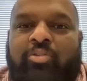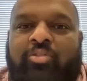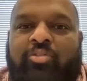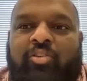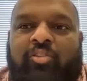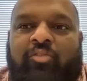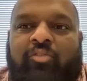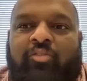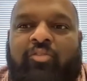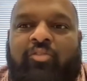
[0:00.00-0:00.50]

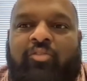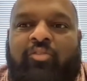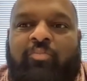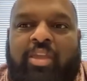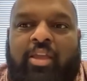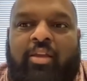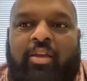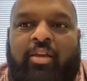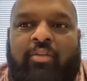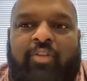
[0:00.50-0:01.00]
roots
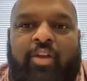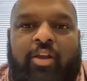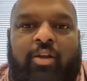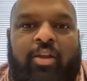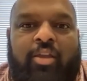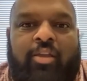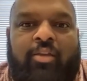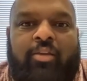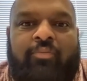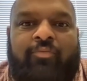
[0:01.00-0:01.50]
of
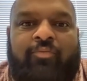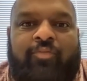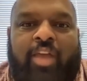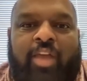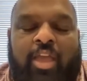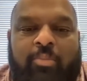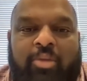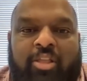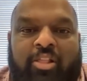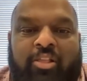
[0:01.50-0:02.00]
being a
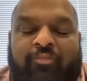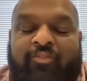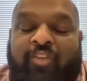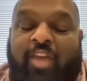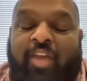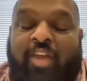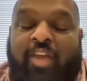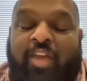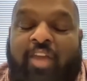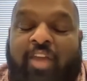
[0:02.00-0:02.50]
very
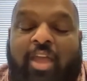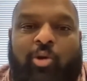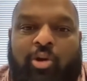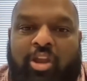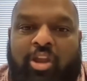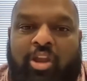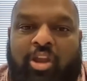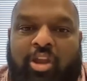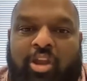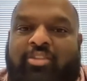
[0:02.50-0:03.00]

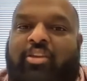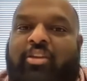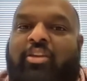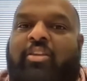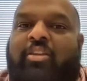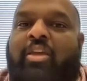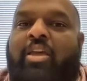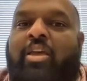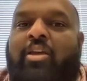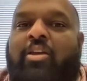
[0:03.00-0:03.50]
family
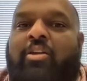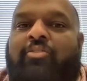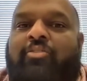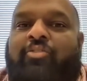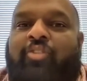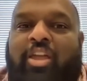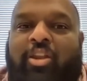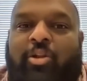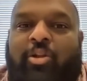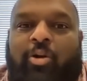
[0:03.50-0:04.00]
oriented,
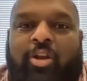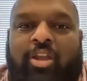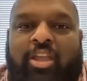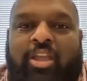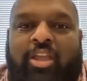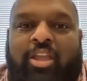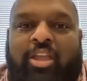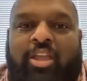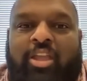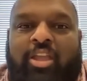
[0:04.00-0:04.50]

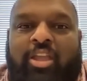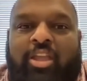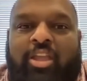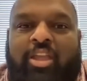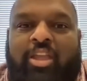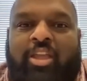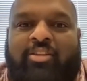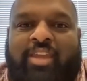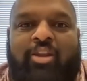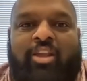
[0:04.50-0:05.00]
friend
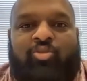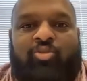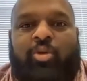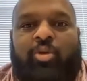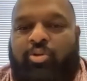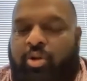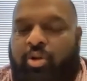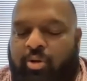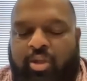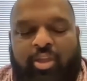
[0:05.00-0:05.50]
oriented
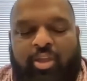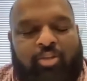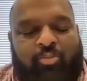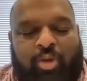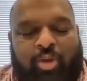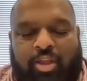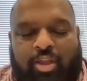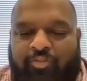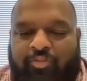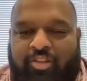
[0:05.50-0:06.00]
town as we're
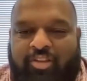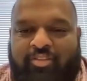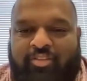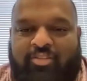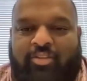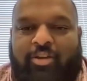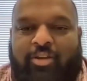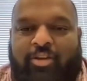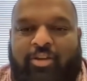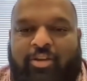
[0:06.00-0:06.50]
growing, and
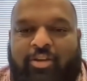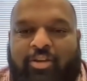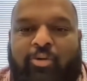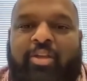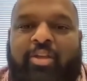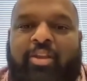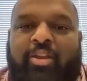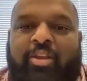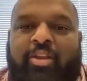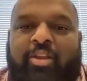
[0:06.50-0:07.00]
rightfully
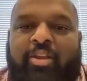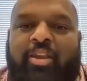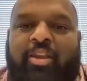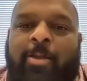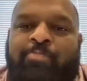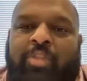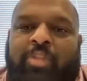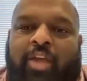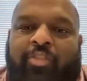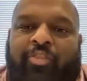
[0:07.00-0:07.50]
so.
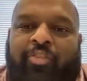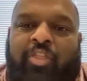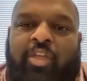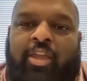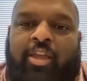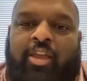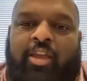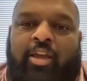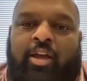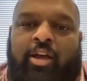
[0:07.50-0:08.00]
But
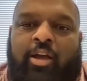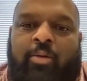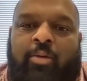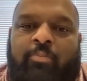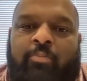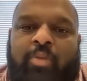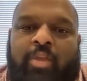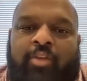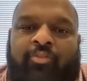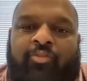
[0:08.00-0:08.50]
I think
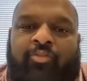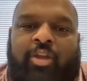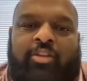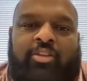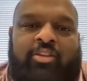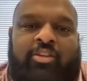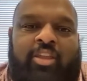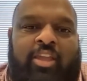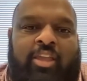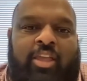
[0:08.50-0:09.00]

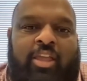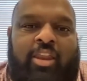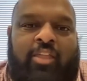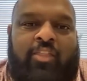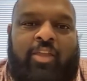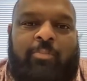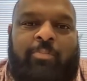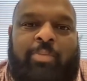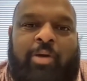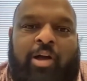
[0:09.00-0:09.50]
if we have to
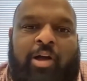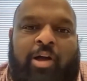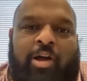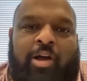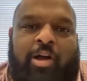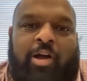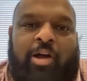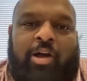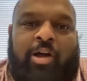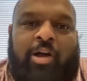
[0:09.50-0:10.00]
take anything
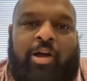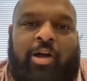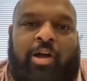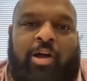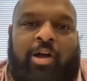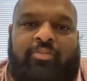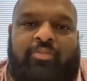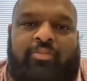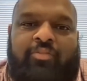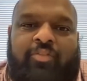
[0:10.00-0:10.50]

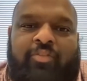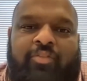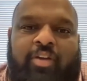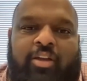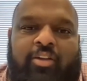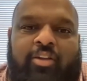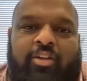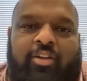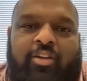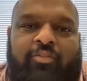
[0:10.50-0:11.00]
positive out of
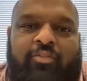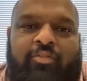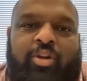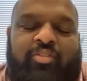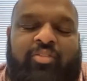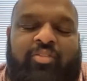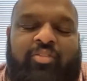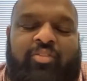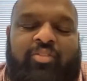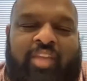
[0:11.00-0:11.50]

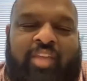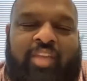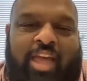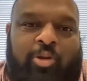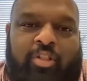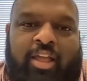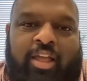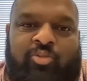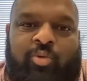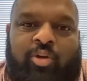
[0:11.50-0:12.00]
what has
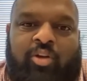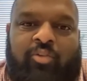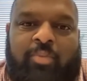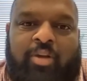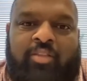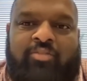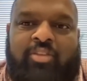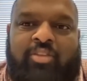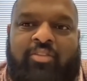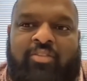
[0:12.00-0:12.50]
happened over the
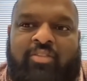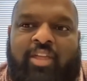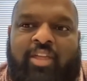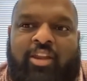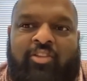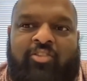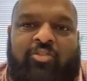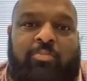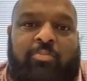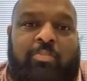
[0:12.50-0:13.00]
last 12
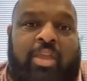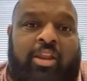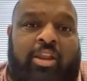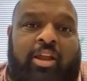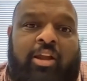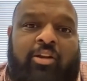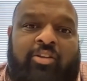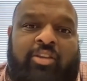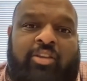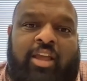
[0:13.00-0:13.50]
months, is that
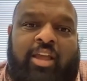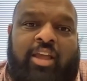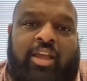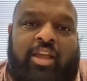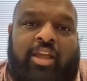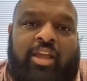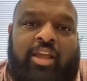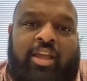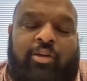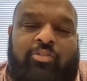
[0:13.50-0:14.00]
it's made
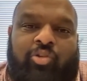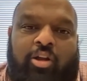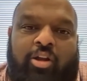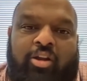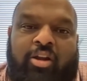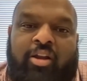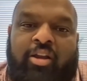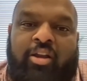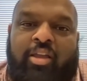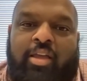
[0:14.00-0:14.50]
our town
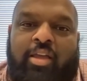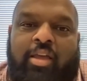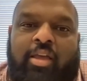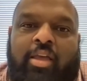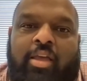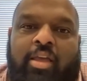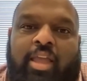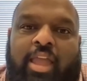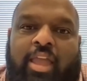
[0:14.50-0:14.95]
stronger,